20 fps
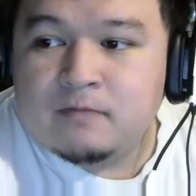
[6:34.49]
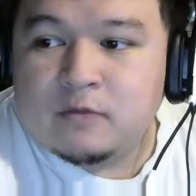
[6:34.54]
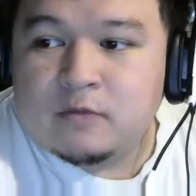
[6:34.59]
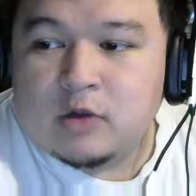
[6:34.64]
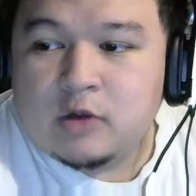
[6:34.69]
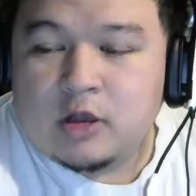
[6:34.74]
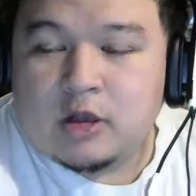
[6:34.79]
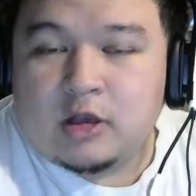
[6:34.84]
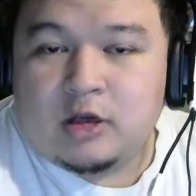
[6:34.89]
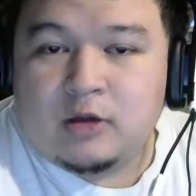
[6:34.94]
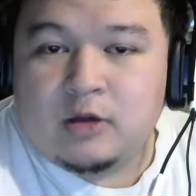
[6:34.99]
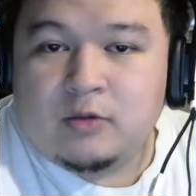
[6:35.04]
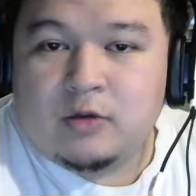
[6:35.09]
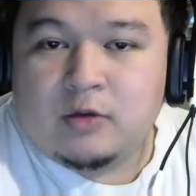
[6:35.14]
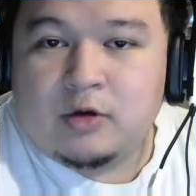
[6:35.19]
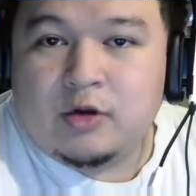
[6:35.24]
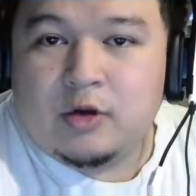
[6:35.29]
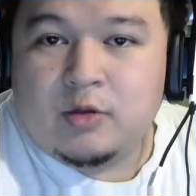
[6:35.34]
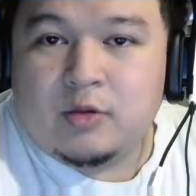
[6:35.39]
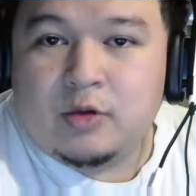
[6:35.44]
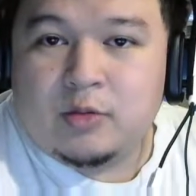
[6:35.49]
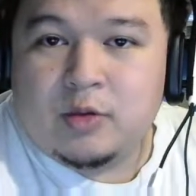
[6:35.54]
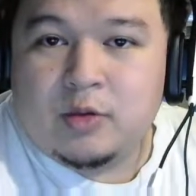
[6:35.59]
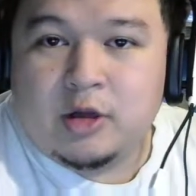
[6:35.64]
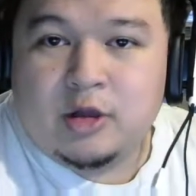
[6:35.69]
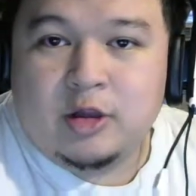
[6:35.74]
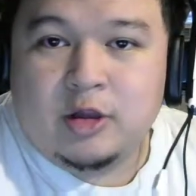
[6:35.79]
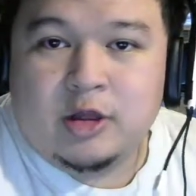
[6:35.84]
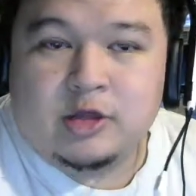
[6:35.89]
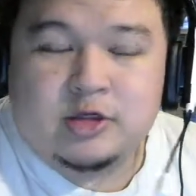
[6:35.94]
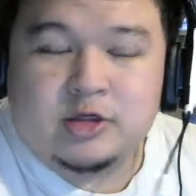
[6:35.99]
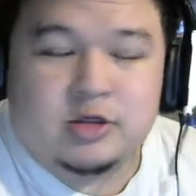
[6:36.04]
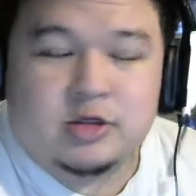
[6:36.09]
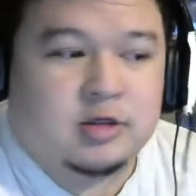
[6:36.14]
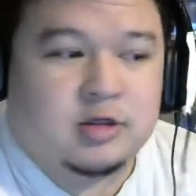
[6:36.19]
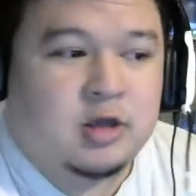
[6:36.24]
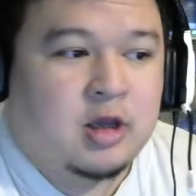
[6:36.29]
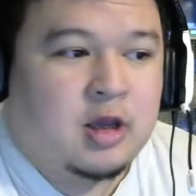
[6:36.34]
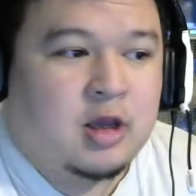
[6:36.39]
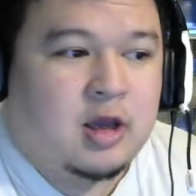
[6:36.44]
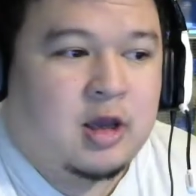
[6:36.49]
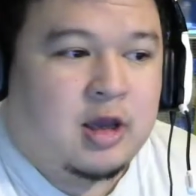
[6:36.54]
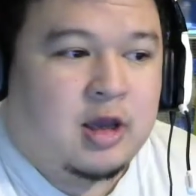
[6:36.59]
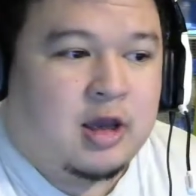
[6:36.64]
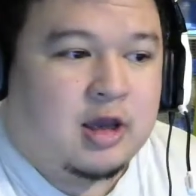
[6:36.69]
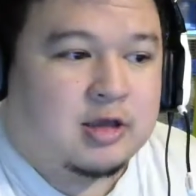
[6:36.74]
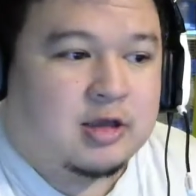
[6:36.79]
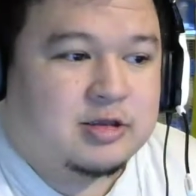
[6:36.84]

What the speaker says: And it will go with my collection. At